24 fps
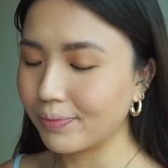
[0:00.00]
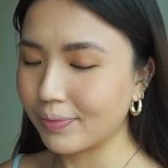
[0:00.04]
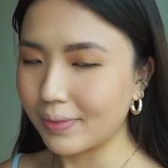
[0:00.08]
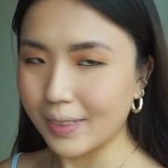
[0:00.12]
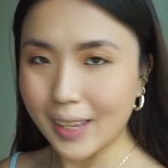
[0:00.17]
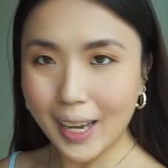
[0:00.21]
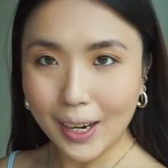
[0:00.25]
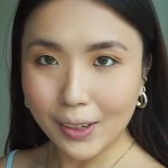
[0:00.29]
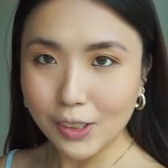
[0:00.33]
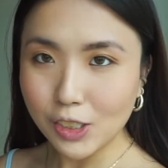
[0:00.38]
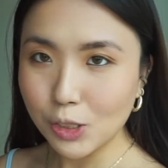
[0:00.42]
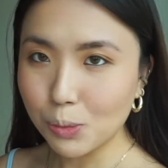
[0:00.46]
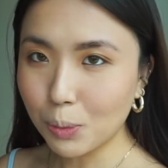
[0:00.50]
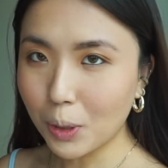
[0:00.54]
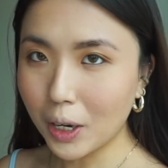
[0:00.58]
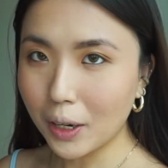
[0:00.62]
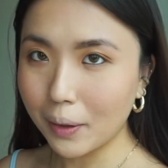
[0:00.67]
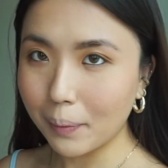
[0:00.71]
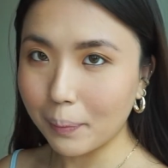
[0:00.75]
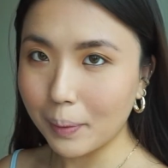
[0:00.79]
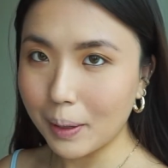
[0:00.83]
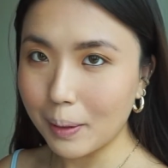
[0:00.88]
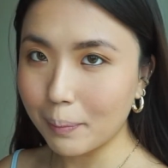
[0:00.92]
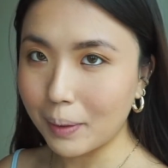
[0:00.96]
Now it's
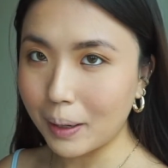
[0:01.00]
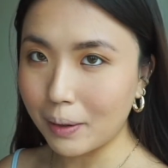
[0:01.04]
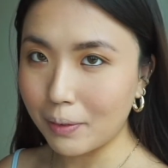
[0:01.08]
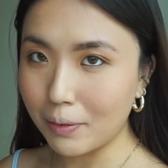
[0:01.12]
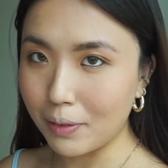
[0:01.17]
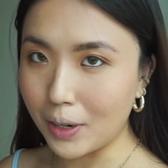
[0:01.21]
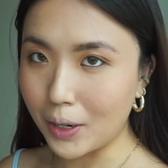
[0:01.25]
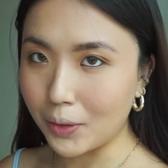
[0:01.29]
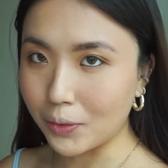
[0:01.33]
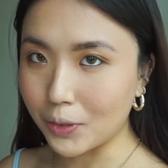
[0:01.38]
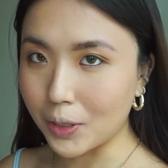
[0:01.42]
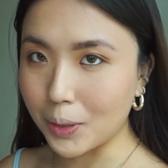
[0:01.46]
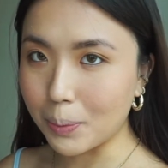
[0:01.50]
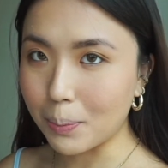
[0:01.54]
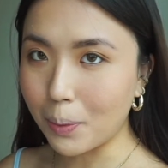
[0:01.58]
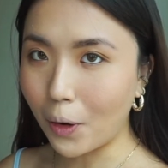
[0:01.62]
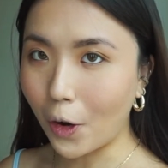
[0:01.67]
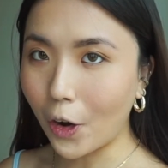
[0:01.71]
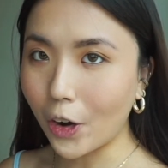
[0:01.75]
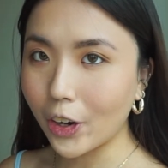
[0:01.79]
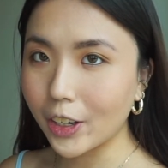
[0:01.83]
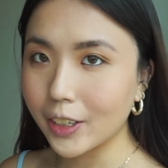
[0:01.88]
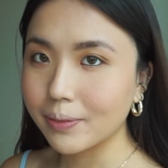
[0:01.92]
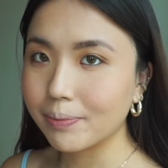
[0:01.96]
probably my favorite
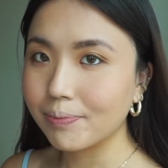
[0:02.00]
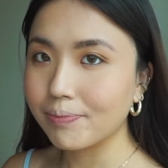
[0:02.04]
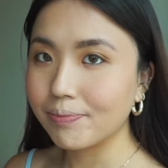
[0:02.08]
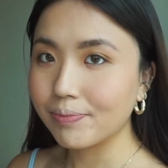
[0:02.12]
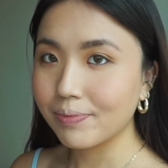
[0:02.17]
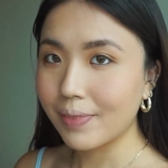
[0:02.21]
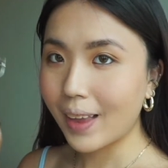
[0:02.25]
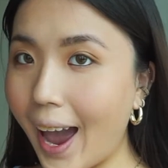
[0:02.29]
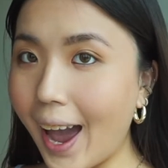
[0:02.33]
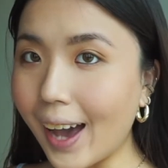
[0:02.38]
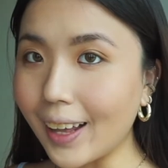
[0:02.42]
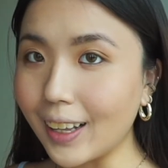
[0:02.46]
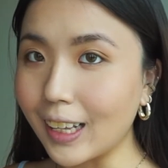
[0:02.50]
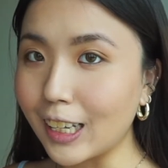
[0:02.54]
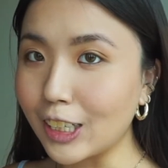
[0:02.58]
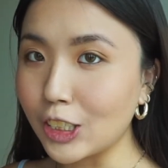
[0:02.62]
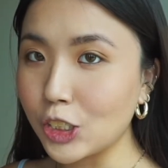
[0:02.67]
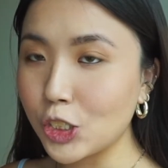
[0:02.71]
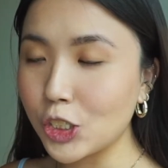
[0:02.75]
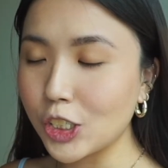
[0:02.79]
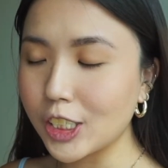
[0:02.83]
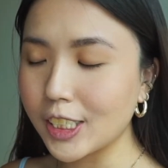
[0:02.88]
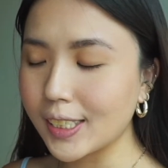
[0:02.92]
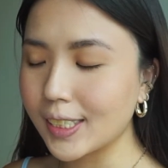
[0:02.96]
part,
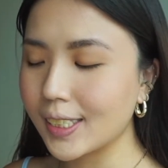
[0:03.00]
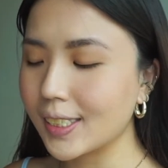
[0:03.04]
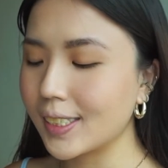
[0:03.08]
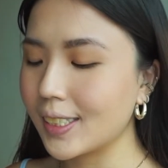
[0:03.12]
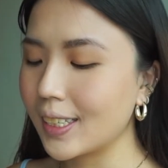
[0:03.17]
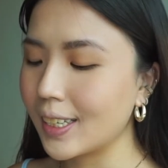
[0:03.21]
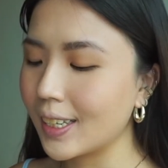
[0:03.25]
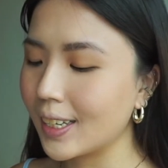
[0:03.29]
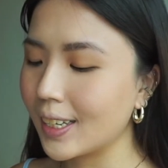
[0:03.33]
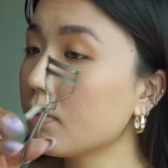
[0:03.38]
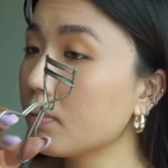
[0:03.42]
eyelashes.